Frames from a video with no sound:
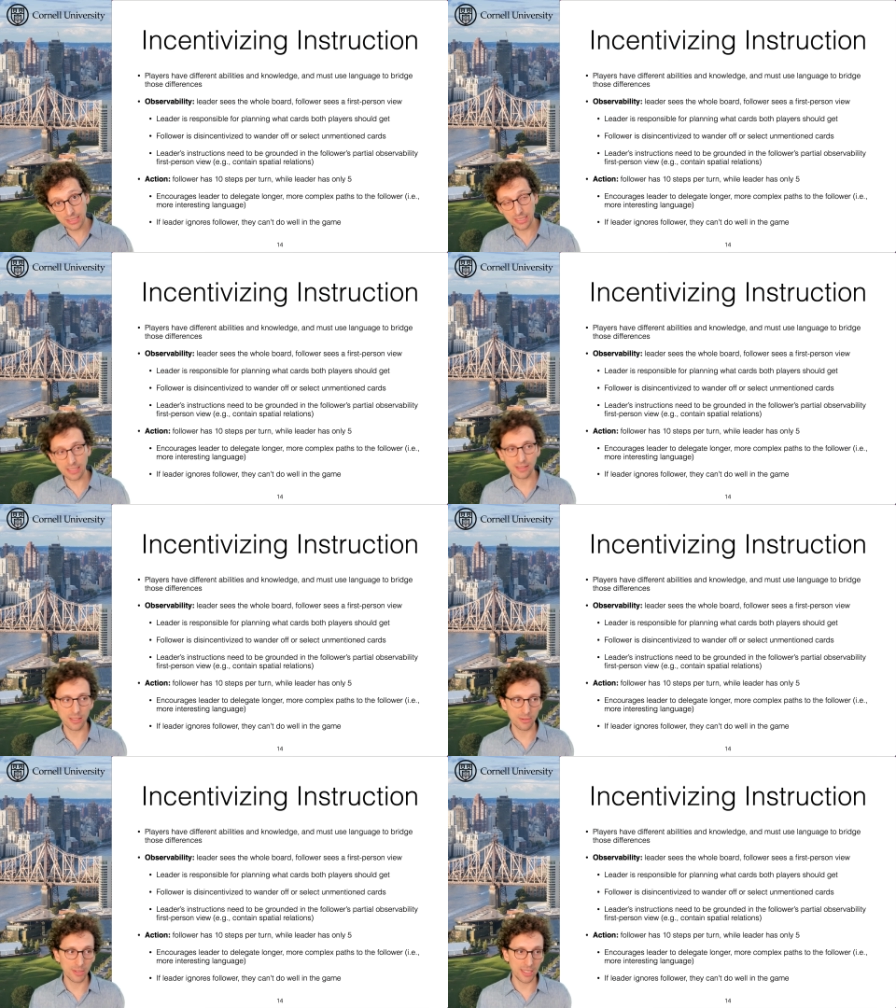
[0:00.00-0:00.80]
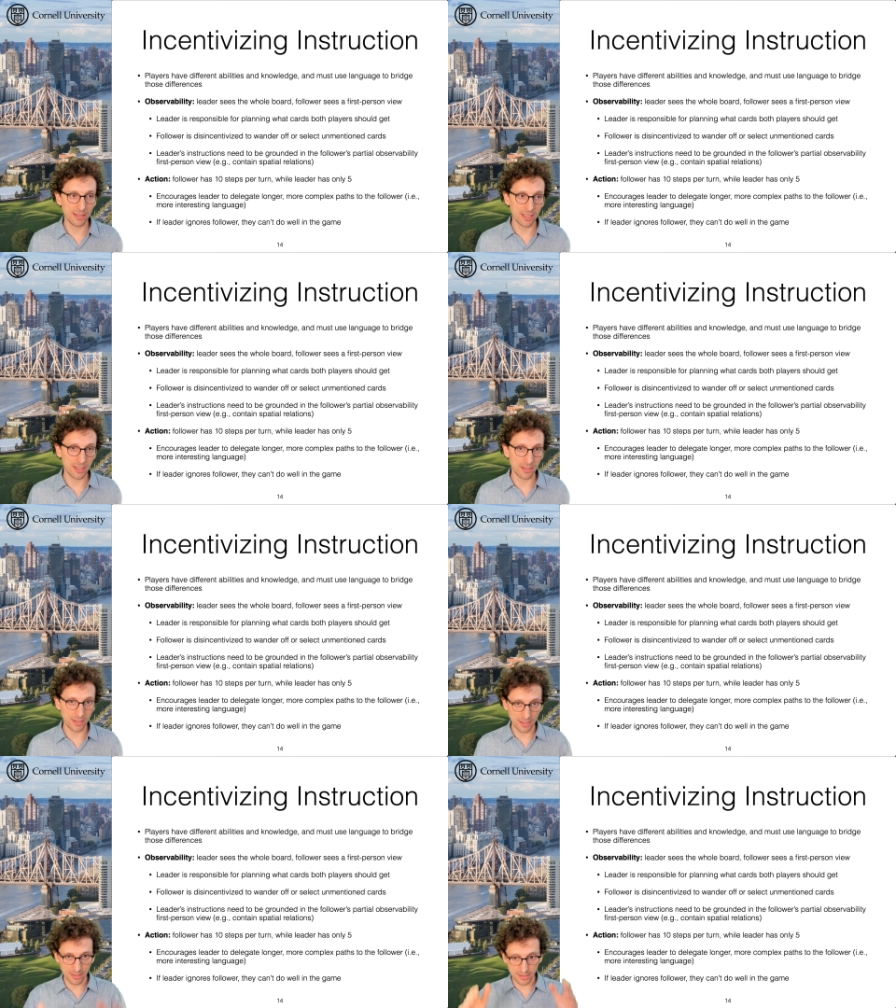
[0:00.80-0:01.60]
in their
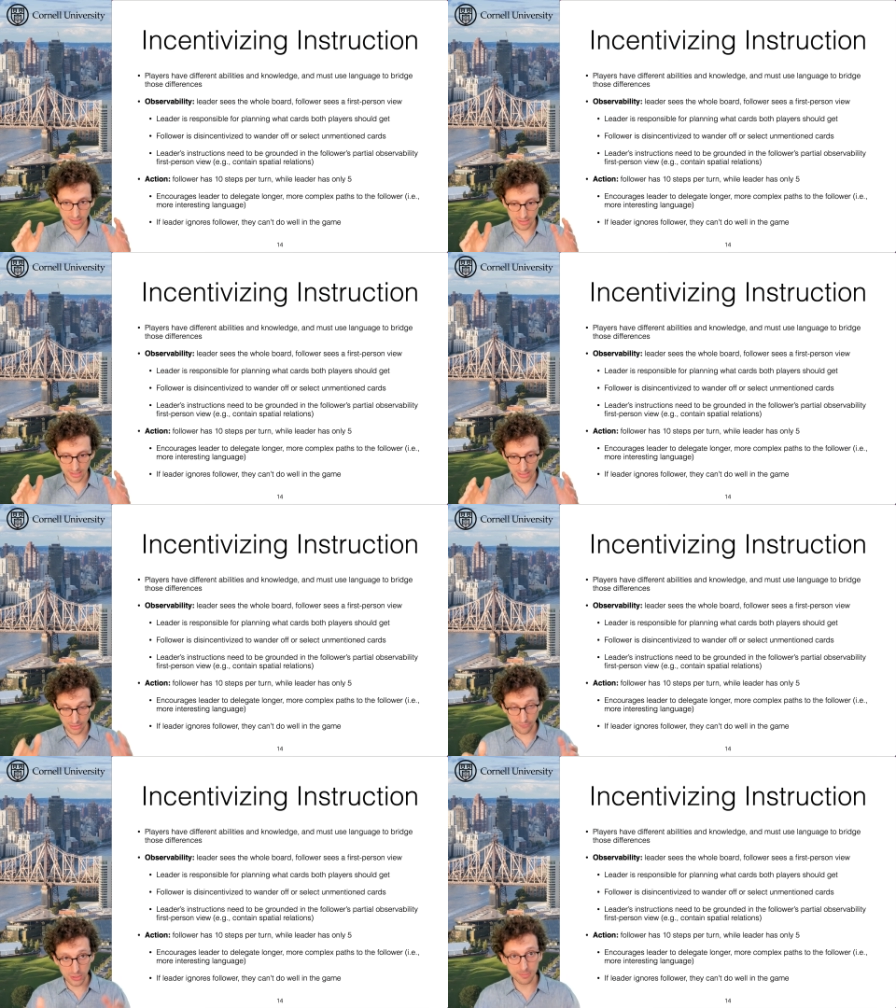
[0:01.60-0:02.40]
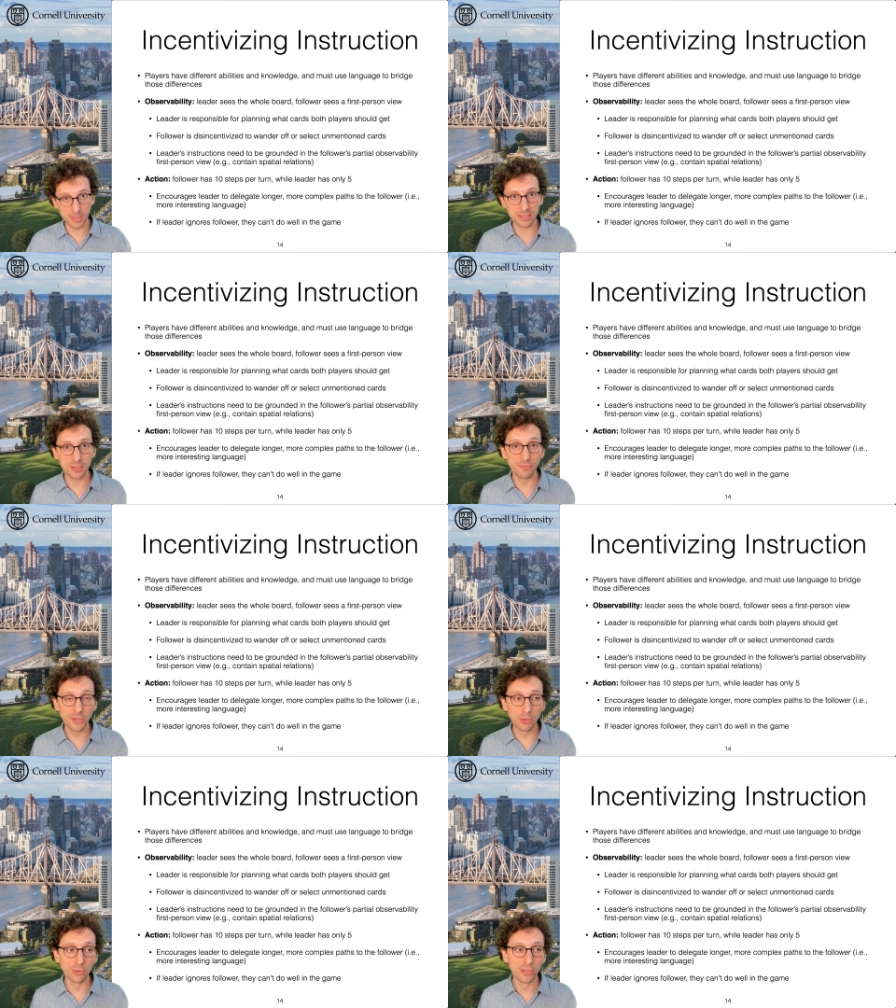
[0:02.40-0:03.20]
first-person
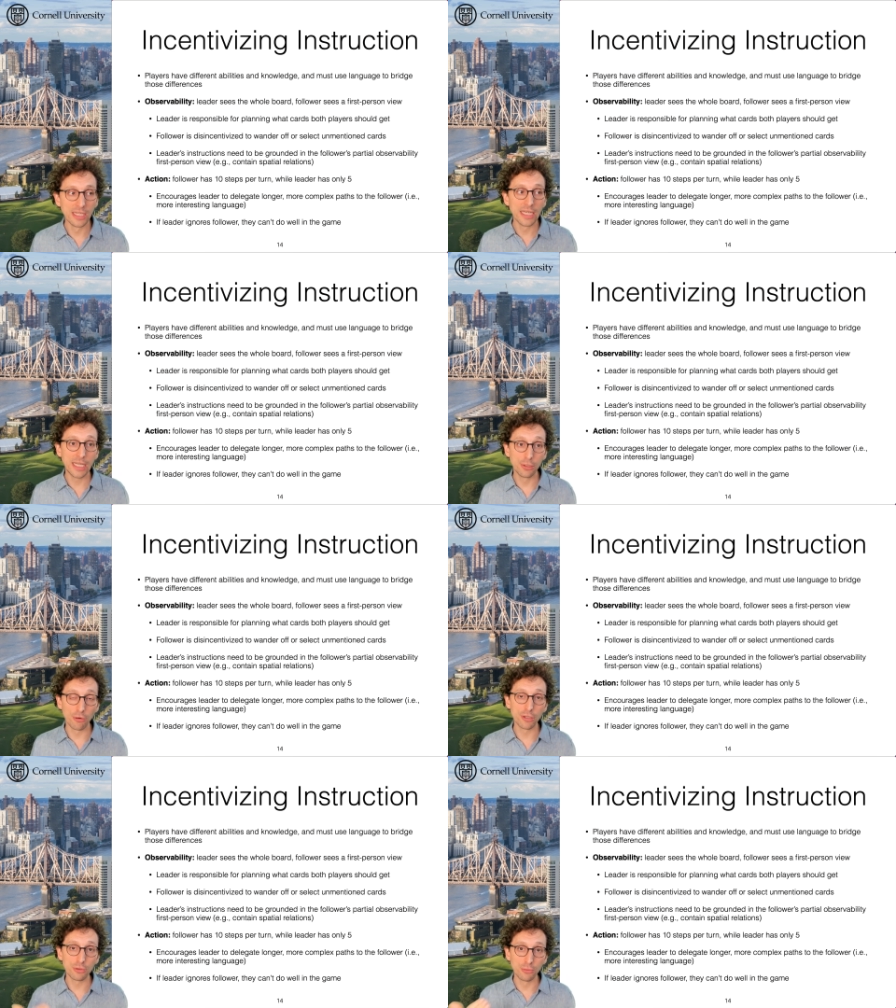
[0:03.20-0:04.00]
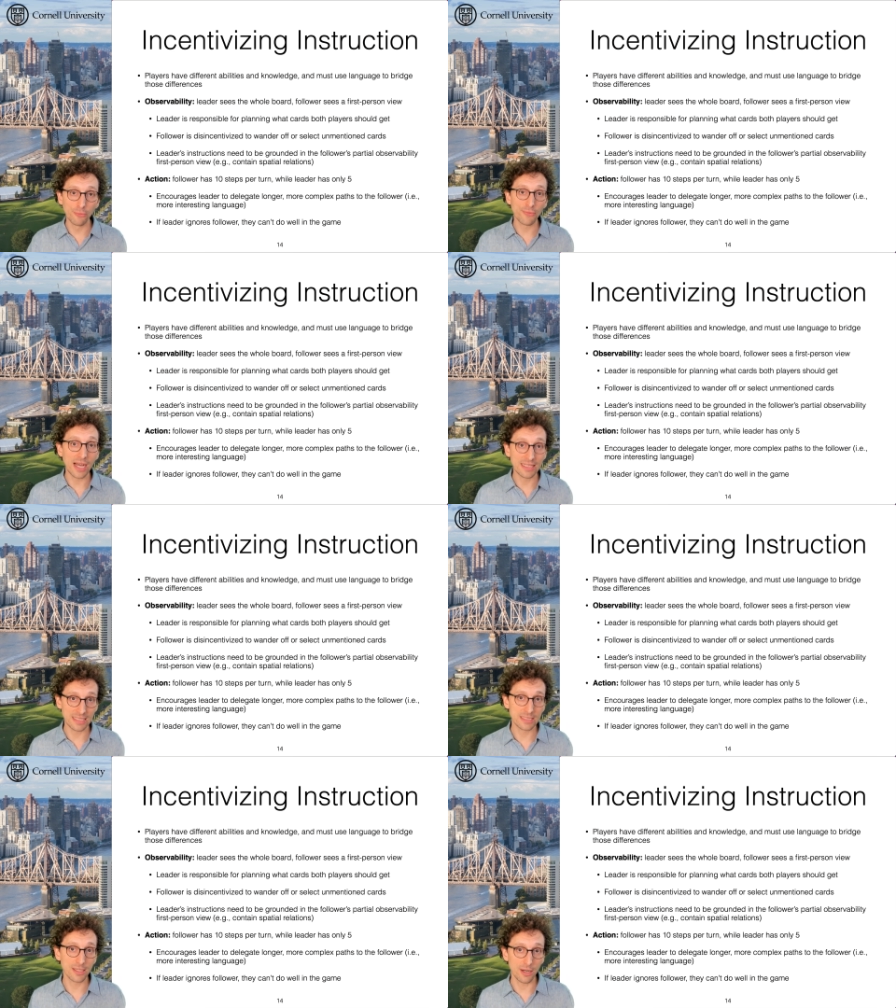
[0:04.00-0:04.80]
view in order to find
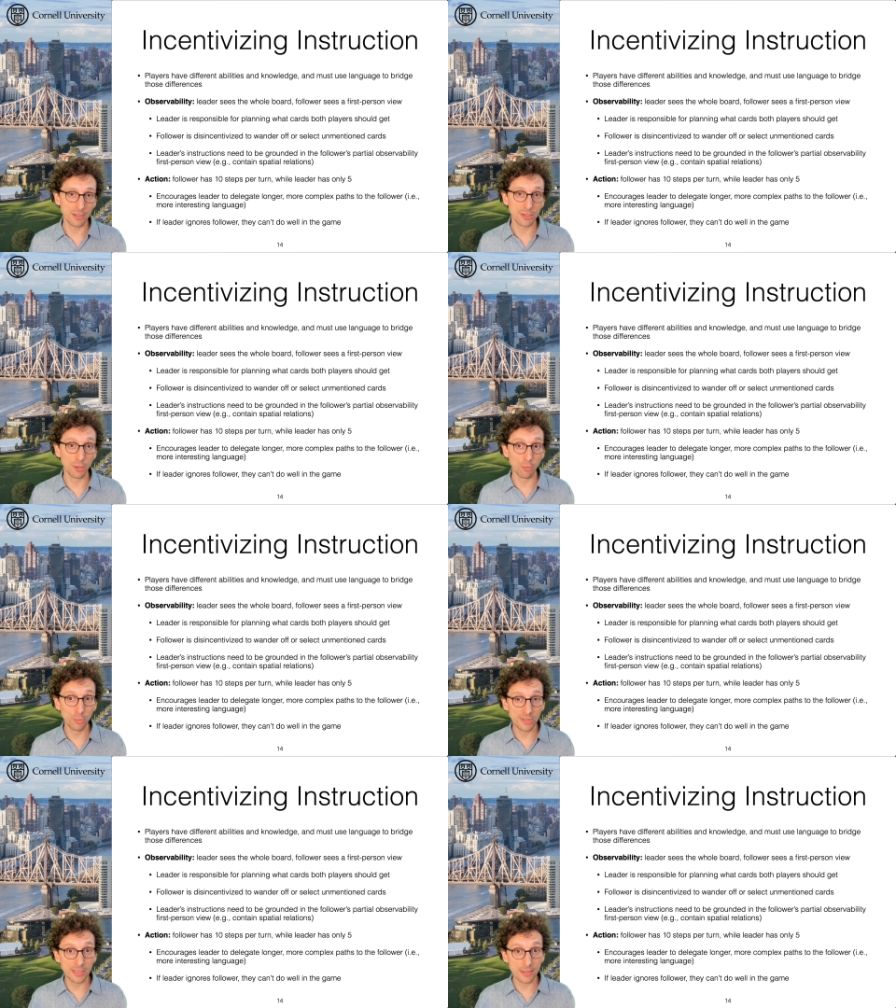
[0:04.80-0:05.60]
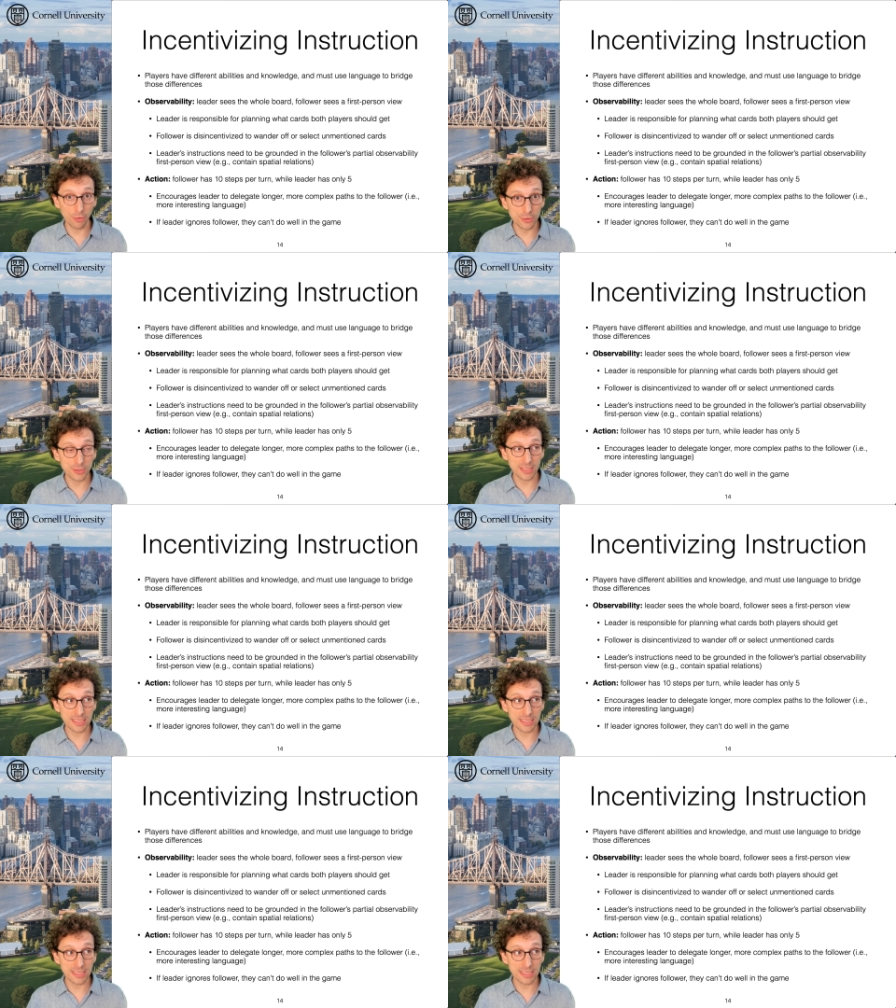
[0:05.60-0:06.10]
this card. So this does